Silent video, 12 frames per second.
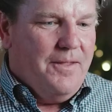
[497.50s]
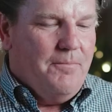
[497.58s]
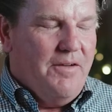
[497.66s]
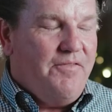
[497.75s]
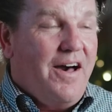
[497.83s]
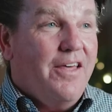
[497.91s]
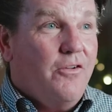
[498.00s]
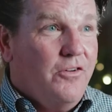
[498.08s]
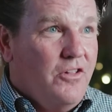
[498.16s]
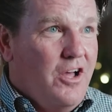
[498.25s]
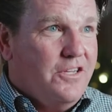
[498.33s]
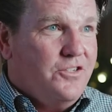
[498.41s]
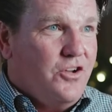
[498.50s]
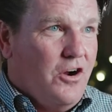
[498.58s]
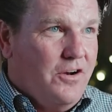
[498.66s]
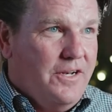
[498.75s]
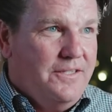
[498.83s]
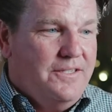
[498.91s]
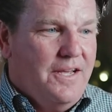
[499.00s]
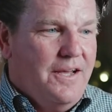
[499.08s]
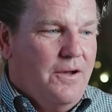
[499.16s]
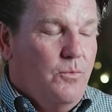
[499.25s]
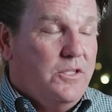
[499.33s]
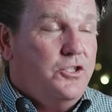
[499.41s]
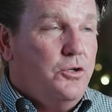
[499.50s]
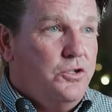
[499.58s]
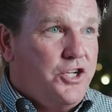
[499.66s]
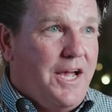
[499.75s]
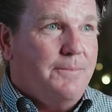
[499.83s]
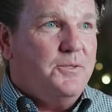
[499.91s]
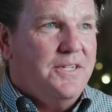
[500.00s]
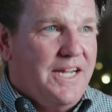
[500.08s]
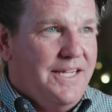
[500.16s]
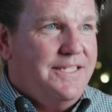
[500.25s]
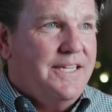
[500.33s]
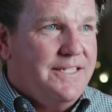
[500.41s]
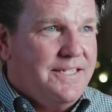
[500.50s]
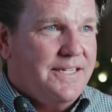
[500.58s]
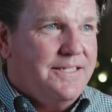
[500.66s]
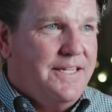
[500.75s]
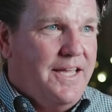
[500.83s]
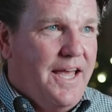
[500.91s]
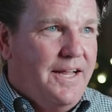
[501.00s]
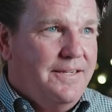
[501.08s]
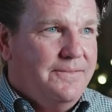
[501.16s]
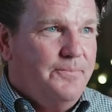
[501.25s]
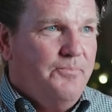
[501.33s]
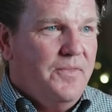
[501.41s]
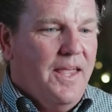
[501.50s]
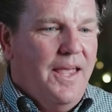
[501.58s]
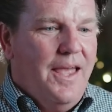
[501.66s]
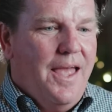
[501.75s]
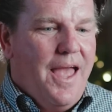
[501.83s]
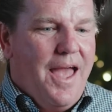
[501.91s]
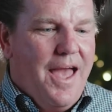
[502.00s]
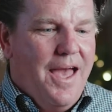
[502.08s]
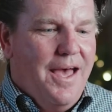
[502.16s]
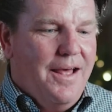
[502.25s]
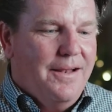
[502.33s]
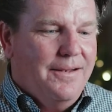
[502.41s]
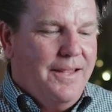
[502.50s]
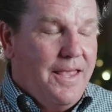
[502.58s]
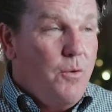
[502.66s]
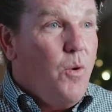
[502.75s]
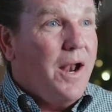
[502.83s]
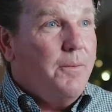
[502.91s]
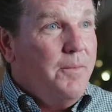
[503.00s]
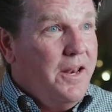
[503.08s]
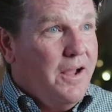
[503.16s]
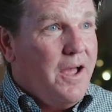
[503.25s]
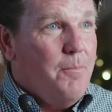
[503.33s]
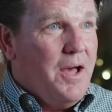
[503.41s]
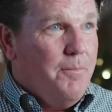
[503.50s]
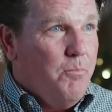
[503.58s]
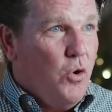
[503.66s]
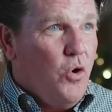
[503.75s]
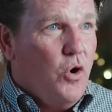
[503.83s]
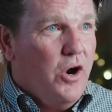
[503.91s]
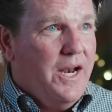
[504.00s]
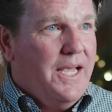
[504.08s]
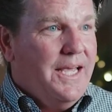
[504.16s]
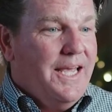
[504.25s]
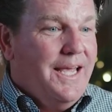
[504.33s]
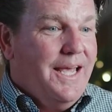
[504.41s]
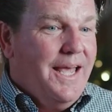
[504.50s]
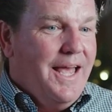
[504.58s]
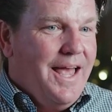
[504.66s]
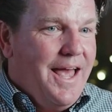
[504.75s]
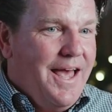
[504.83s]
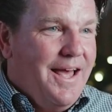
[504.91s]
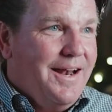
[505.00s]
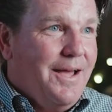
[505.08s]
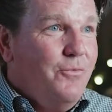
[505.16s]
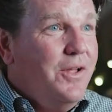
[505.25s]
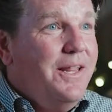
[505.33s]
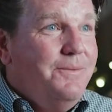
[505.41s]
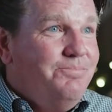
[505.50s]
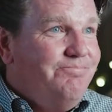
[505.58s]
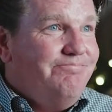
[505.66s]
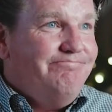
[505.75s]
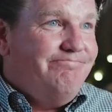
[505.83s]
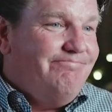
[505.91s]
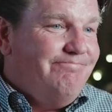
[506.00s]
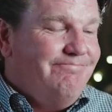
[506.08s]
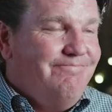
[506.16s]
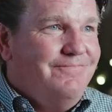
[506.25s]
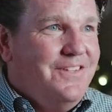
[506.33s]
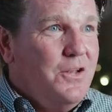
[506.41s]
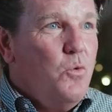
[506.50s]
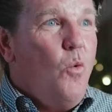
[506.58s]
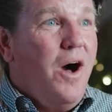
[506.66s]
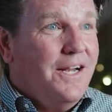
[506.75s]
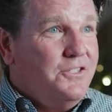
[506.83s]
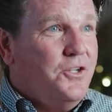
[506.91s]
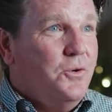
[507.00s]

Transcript: My father-in-law started uh, with two shops in nineteen sixty-eight, and he wanted me to come on board, and I really didn't want to.